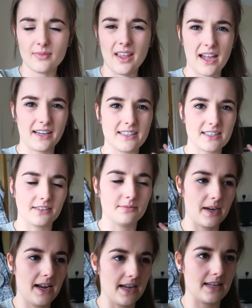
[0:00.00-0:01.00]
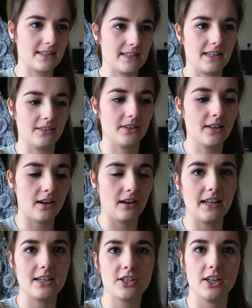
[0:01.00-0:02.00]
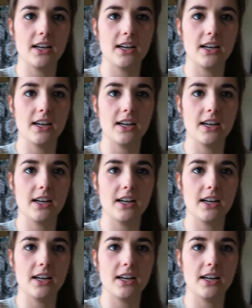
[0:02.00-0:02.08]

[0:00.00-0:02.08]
And if my hair's down, I'll itch